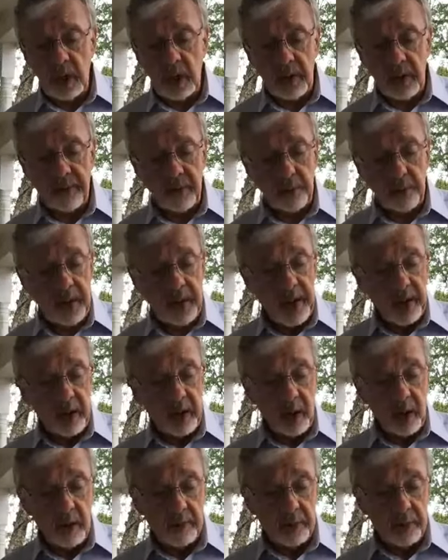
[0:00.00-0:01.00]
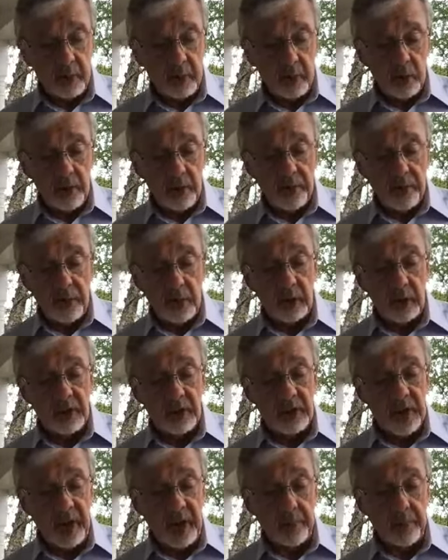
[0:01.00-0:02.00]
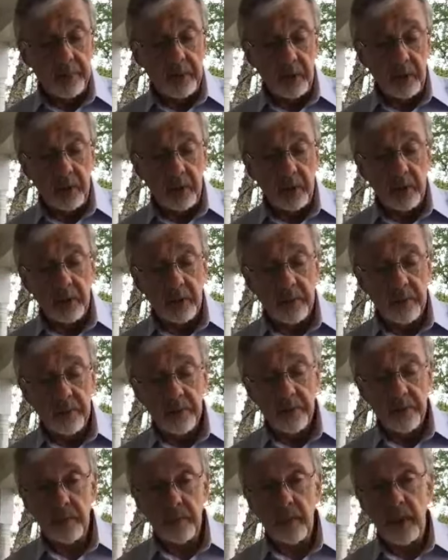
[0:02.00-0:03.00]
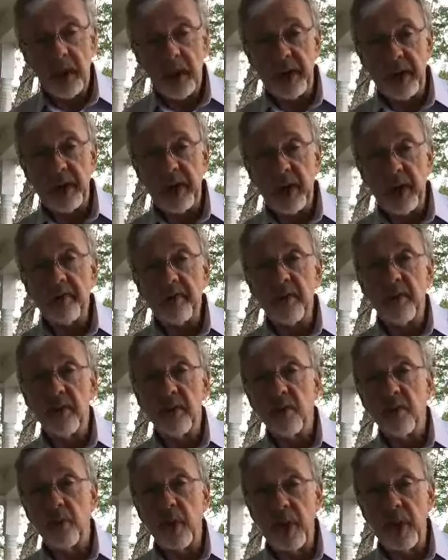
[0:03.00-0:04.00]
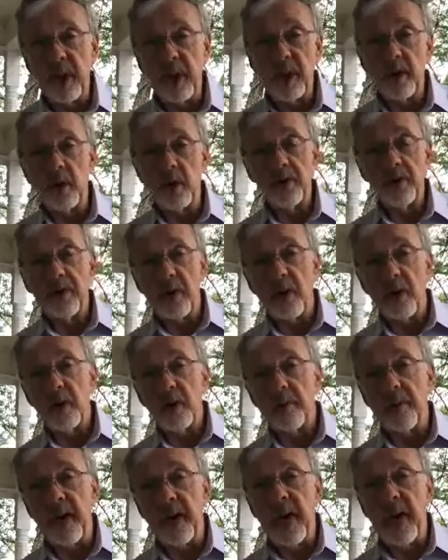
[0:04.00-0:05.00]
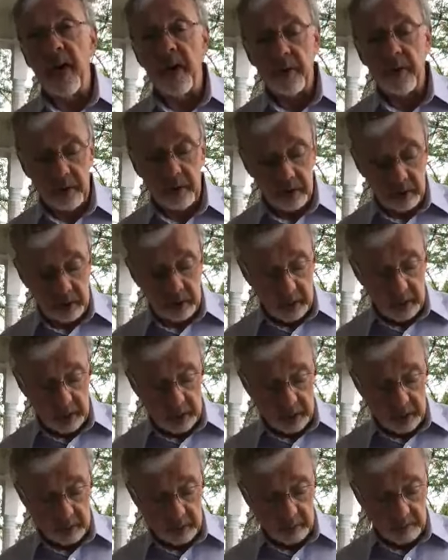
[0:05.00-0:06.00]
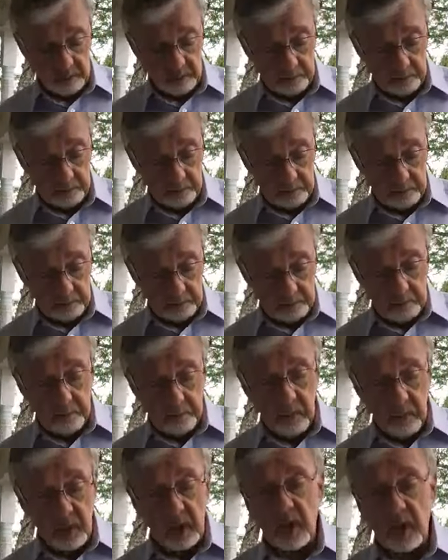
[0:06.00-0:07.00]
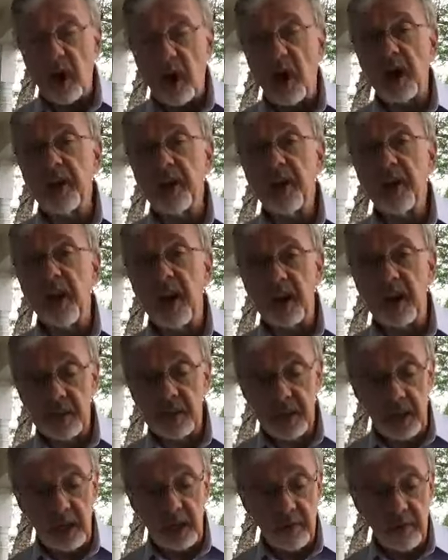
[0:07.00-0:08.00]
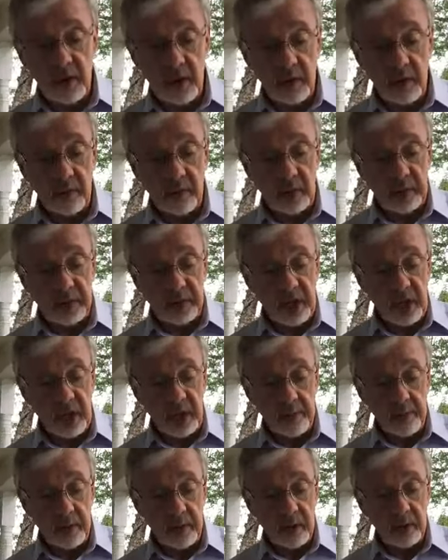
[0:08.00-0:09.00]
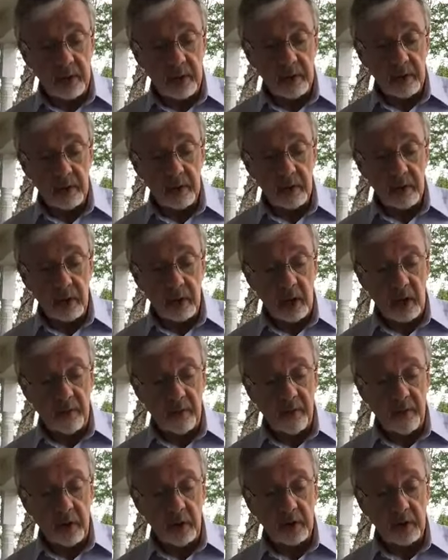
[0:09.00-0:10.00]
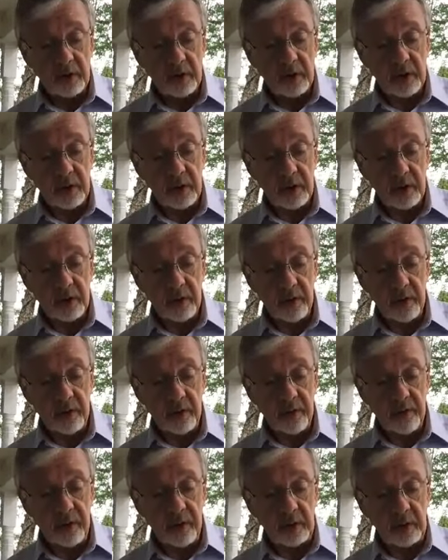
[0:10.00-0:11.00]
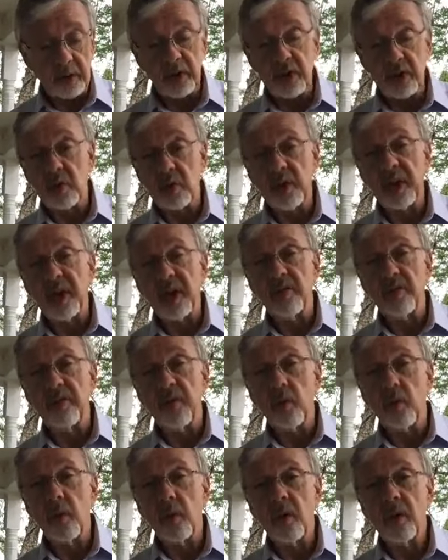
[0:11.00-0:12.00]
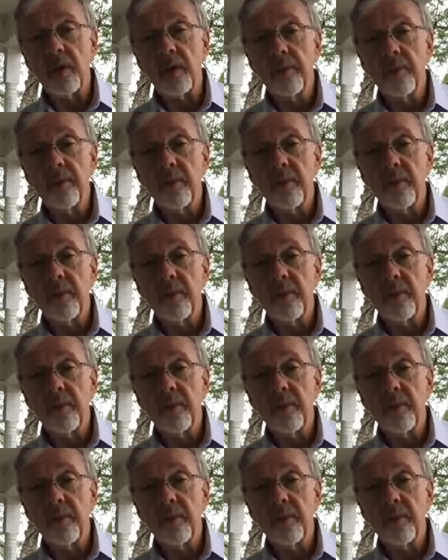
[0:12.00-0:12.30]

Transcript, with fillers: If you back up to the first chapter, I'd never read or thought about um, the context even of the statement of verse verses three and four.